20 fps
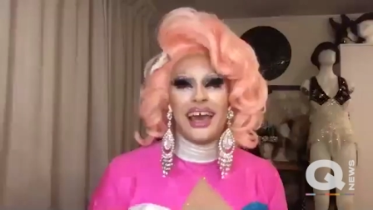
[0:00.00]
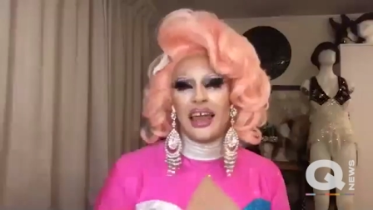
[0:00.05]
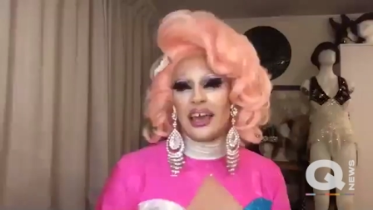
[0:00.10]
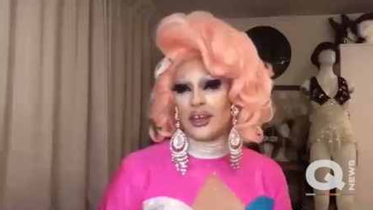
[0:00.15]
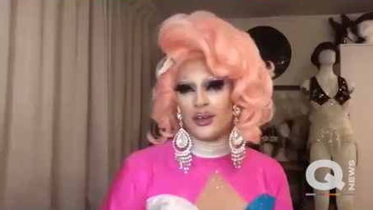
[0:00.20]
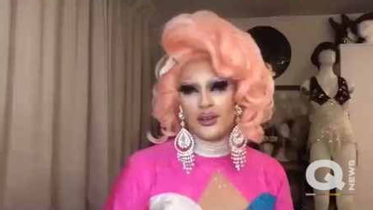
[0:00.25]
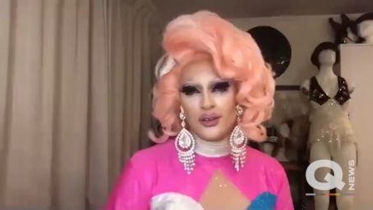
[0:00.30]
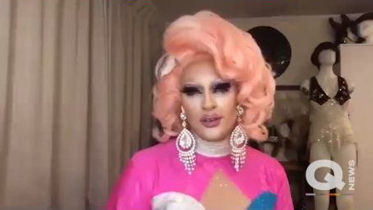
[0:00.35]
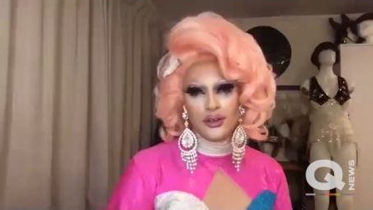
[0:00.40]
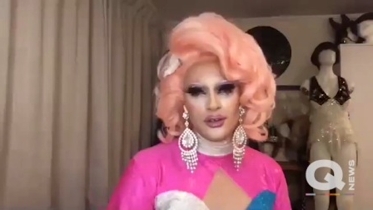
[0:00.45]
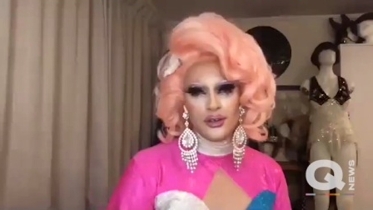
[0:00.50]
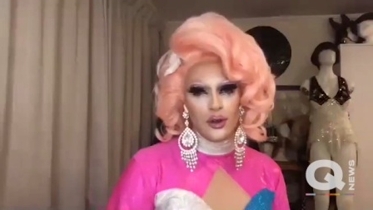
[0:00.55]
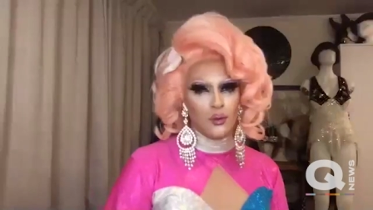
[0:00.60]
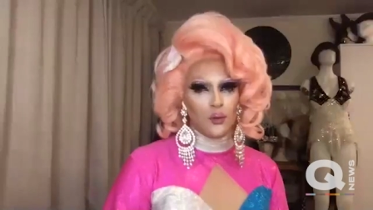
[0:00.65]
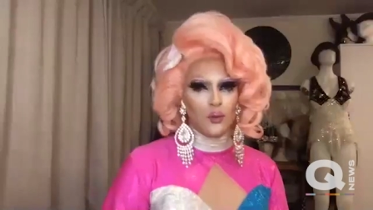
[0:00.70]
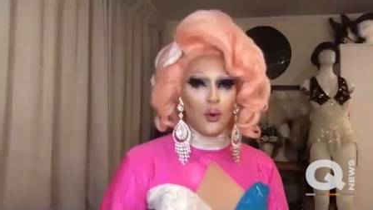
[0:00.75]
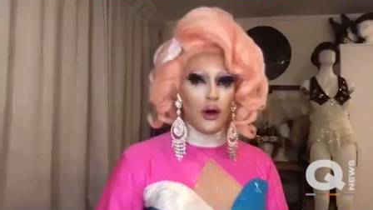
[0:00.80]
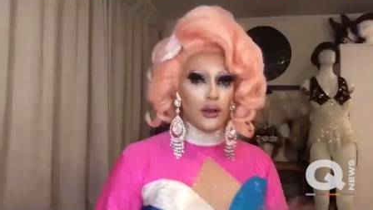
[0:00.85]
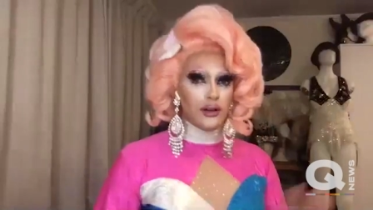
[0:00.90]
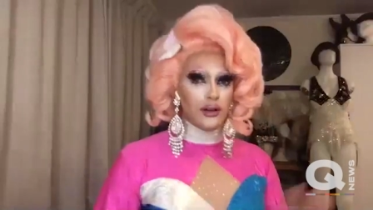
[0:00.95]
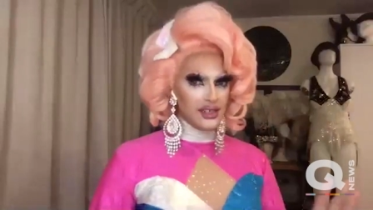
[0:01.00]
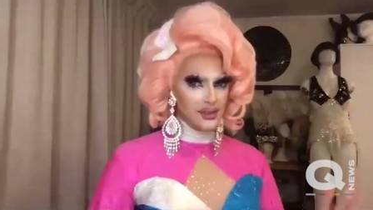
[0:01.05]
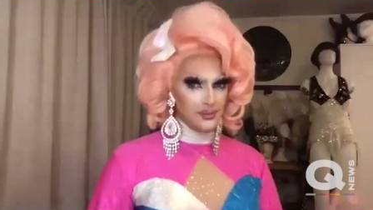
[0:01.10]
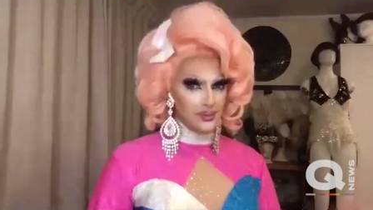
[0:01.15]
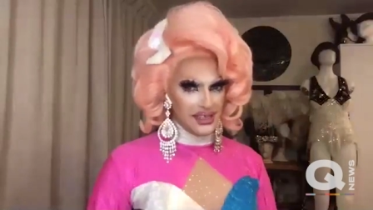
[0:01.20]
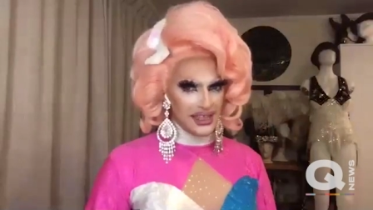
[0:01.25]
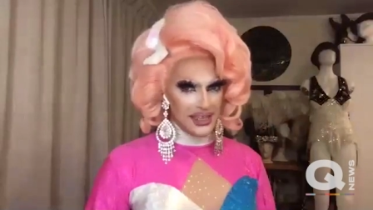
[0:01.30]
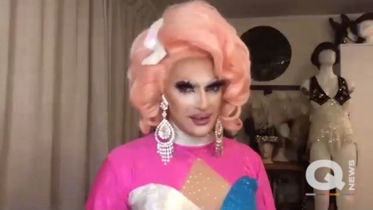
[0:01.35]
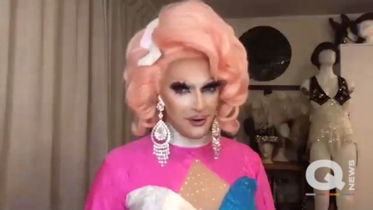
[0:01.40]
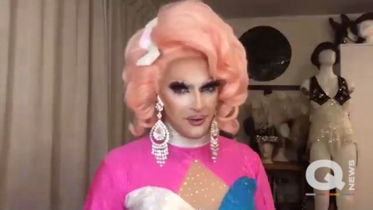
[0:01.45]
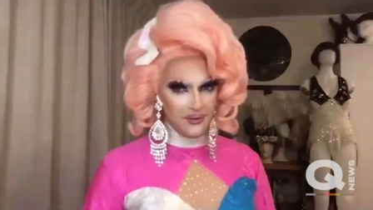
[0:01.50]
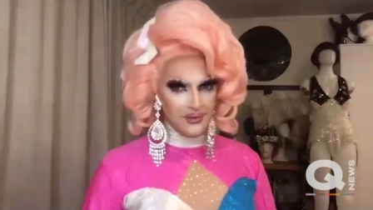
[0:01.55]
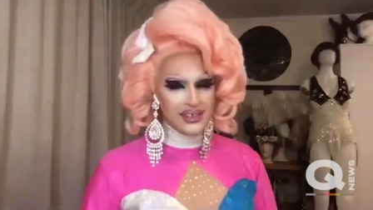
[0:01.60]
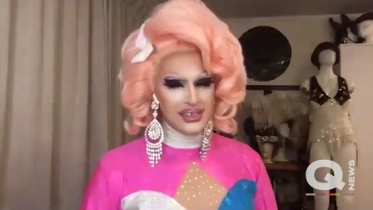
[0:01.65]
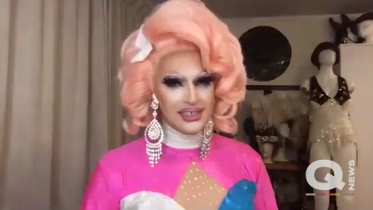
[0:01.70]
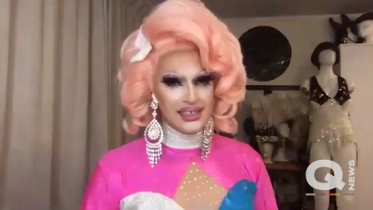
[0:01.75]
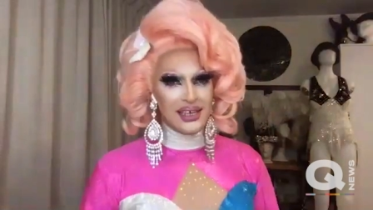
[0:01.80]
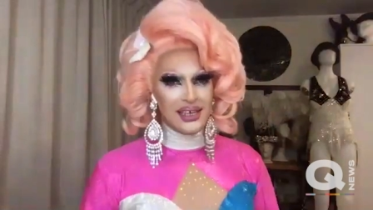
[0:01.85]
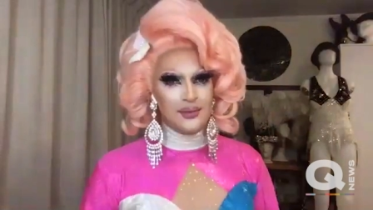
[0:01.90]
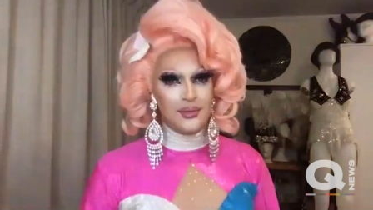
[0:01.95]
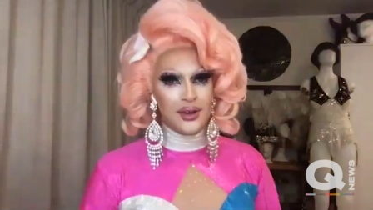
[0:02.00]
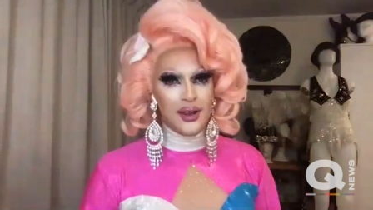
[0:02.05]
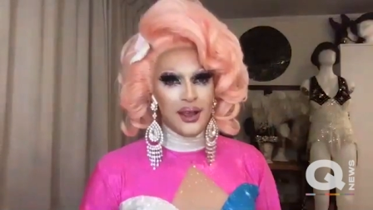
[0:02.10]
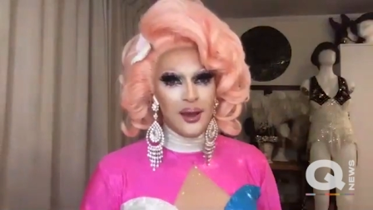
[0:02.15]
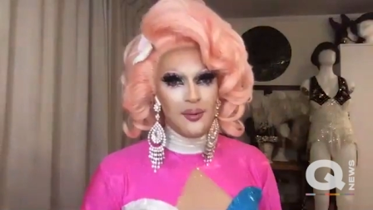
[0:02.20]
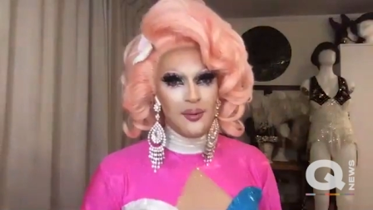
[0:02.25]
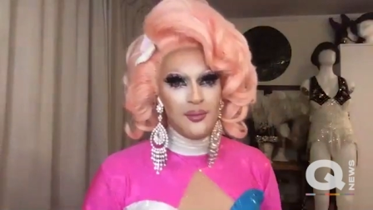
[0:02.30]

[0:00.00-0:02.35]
like you don't want to be there, obviously, but